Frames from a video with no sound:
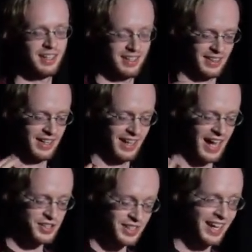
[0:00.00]
like
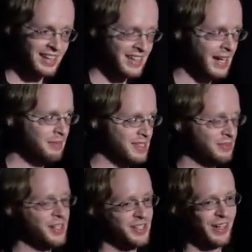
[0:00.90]
actually can't type, this is
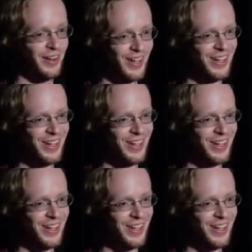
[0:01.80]
where you should go.